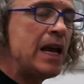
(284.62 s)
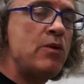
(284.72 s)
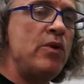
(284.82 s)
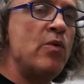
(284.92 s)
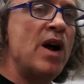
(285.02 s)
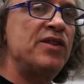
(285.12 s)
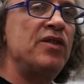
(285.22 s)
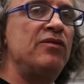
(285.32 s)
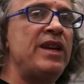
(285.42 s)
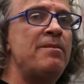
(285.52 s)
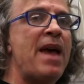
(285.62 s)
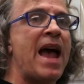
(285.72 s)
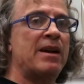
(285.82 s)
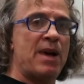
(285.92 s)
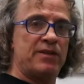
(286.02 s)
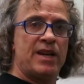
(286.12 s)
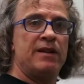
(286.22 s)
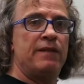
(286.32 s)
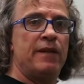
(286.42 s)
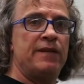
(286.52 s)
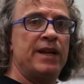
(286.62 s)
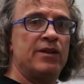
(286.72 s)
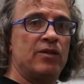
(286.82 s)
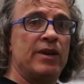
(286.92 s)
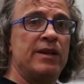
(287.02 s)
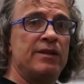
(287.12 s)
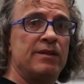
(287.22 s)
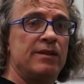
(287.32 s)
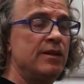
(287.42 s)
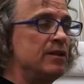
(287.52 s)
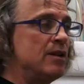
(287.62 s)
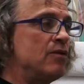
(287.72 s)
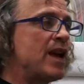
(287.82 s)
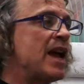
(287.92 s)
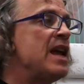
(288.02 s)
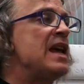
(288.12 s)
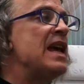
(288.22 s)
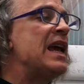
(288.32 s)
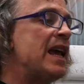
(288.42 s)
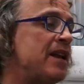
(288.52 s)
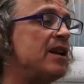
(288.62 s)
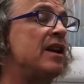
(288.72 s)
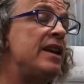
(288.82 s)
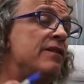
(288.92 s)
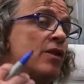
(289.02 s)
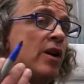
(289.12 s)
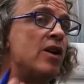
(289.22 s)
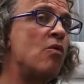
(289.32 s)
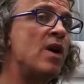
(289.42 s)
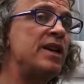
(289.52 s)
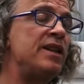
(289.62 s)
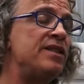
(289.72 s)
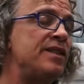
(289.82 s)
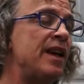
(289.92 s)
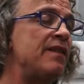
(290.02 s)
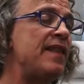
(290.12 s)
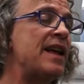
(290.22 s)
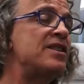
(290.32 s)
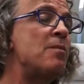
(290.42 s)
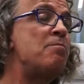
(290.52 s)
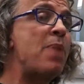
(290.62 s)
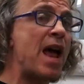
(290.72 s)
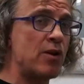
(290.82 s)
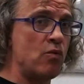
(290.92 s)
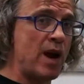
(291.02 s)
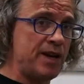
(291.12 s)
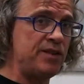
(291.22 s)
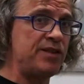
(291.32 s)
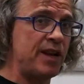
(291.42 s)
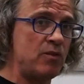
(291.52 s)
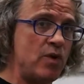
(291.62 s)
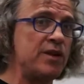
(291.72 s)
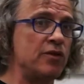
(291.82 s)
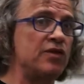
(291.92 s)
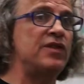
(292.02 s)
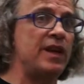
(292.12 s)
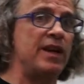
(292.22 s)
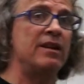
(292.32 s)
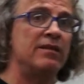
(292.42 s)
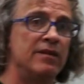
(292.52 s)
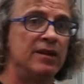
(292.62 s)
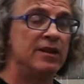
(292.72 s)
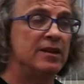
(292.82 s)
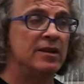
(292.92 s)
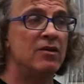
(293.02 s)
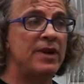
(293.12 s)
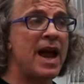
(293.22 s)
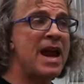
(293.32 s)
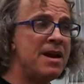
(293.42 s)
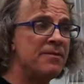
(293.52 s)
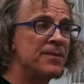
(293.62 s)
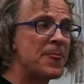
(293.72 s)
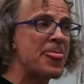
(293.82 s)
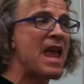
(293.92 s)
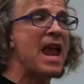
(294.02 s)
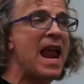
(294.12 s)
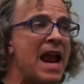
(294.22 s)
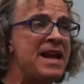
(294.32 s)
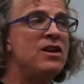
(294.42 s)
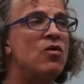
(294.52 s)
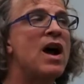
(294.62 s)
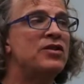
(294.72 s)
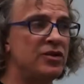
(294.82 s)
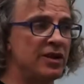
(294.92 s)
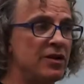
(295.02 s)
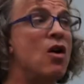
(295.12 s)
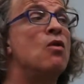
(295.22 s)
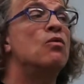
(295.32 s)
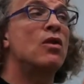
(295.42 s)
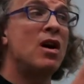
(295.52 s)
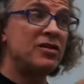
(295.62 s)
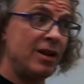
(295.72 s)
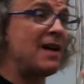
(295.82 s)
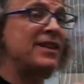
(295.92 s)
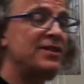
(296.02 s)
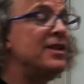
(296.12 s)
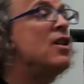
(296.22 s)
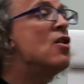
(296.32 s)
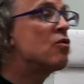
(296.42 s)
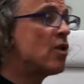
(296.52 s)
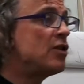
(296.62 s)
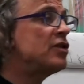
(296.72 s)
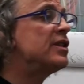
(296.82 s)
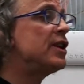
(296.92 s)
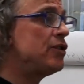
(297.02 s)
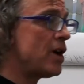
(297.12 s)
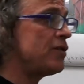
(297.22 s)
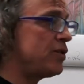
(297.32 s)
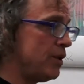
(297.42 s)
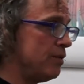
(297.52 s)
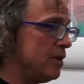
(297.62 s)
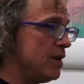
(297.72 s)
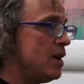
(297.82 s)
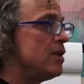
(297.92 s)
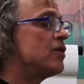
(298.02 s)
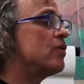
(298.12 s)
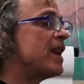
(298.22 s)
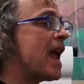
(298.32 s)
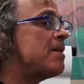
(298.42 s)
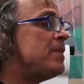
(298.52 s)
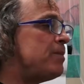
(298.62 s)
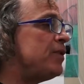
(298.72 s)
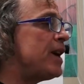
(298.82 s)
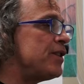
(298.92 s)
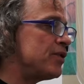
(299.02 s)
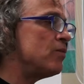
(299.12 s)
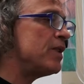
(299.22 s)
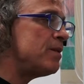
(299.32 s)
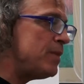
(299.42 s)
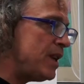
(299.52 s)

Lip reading: and we want you to lean back about 10 to 15 degrees. Okay? And even though I don't want you to sit, that's a better way to sit when you're sitting. Okay? Any question? Oh, we're also going to adjust you. So we're going to add manipulation. What the